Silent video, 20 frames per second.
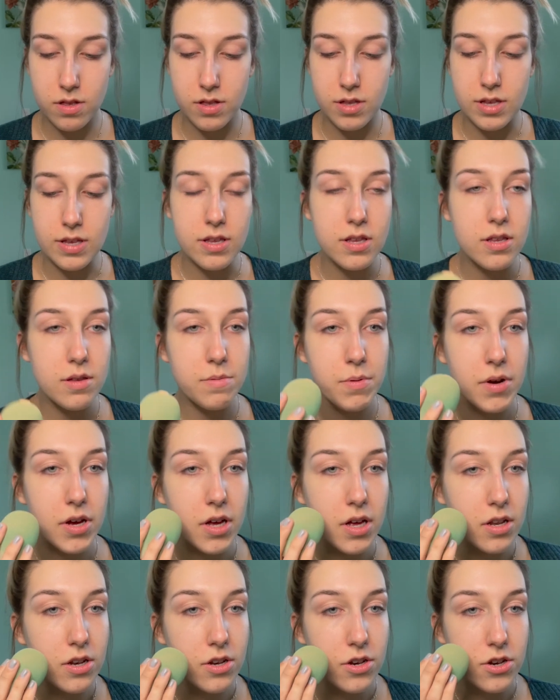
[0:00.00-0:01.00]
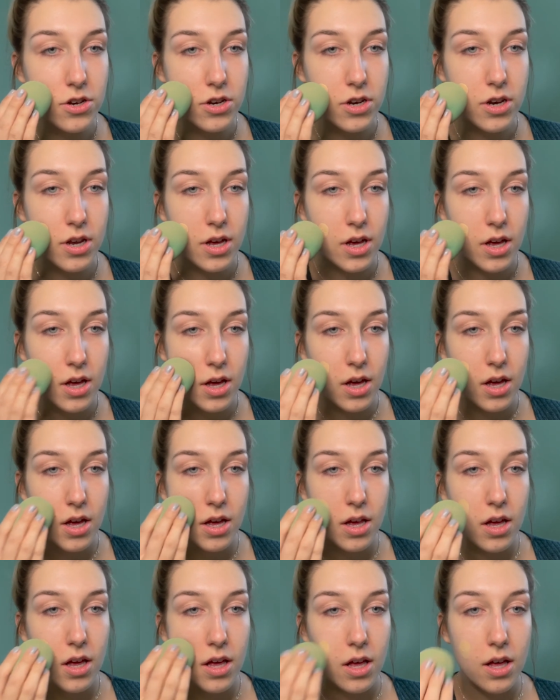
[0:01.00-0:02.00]
the sponge.
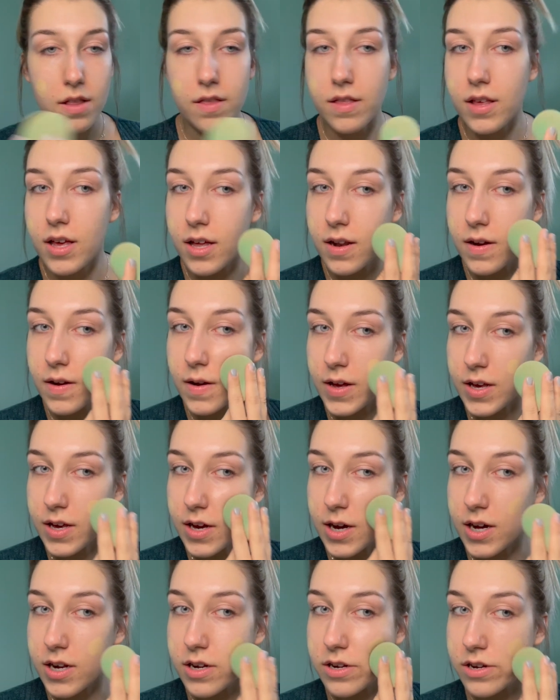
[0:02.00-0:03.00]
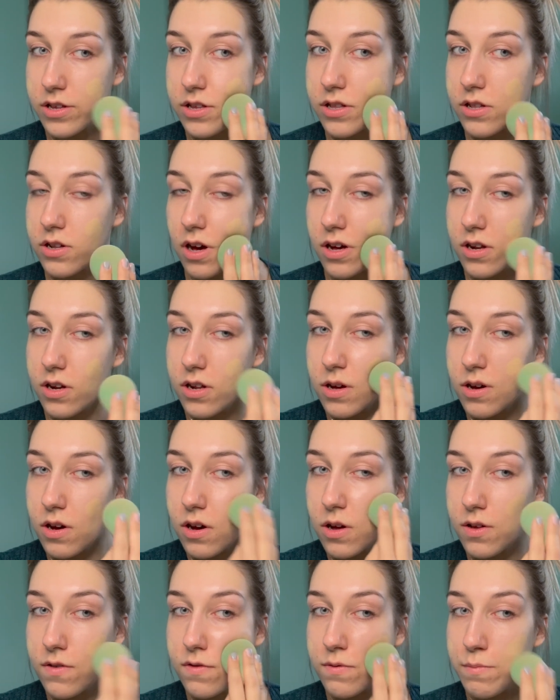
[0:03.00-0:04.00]
And then I kind of just dot it
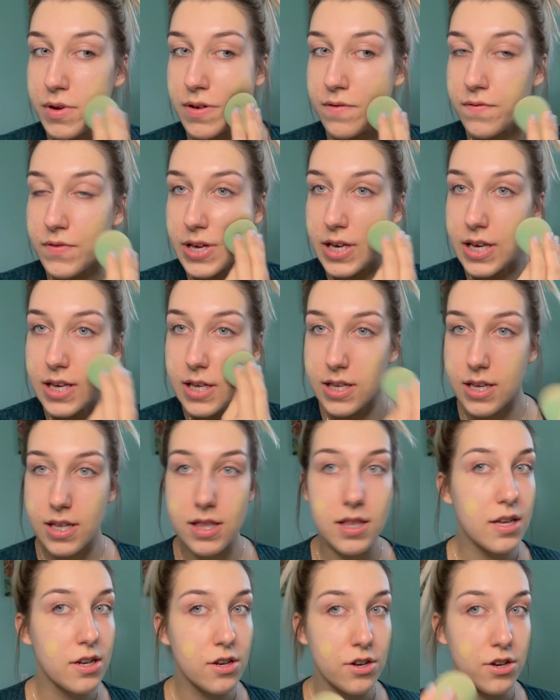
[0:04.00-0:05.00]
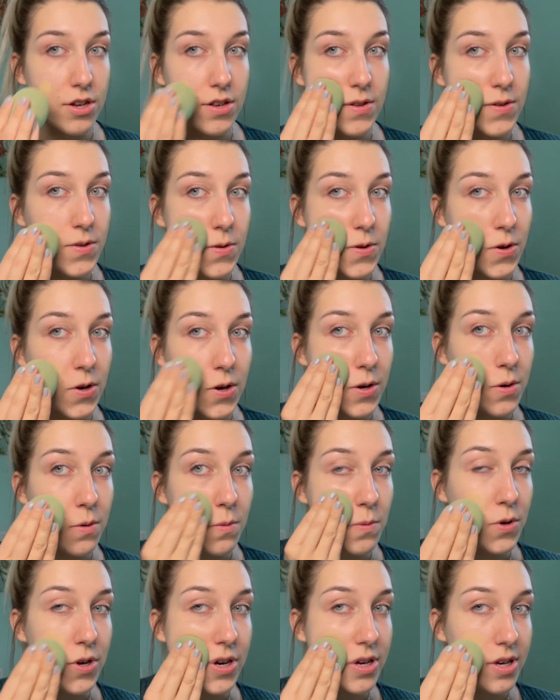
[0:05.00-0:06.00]
all over my face and then just start
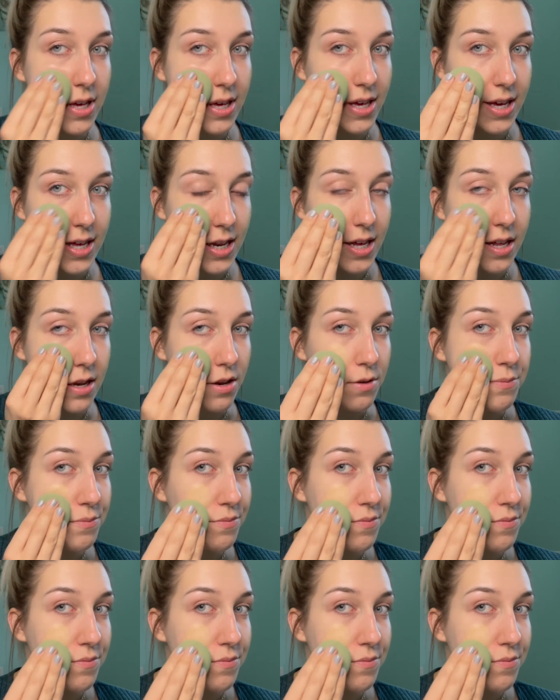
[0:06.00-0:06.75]
working it in.